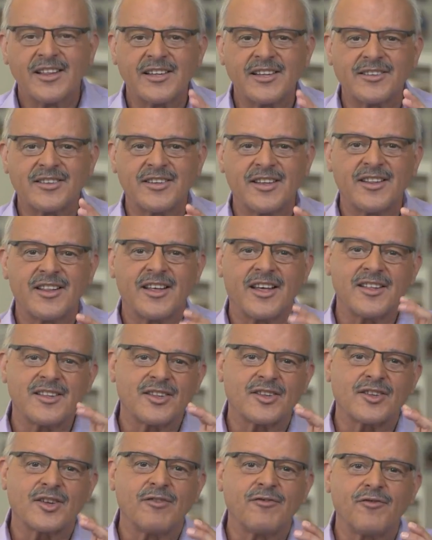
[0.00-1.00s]

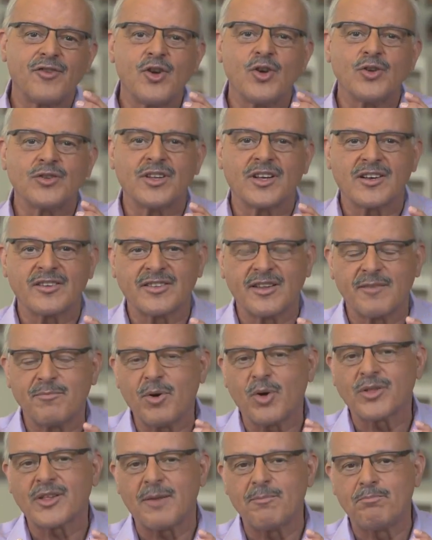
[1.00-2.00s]
it's confusing because they
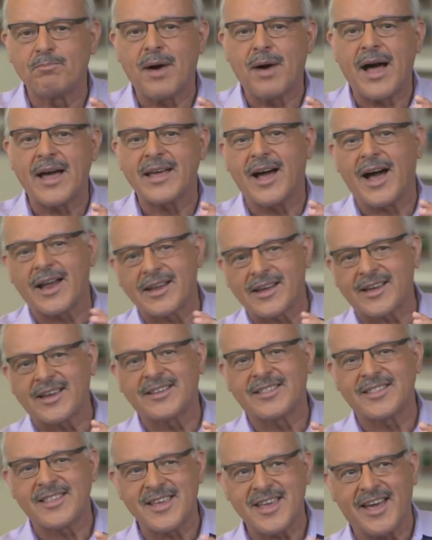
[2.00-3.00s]
both got biotic
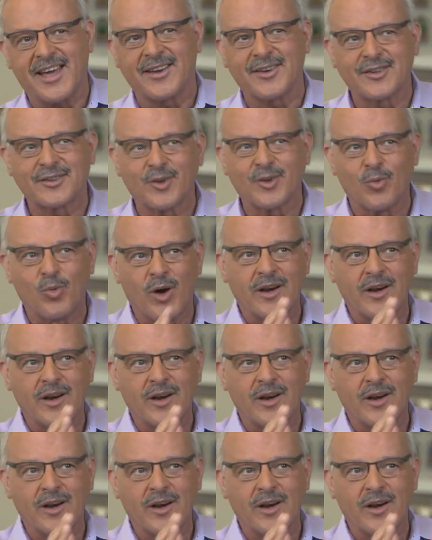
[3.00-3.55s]
at the end. So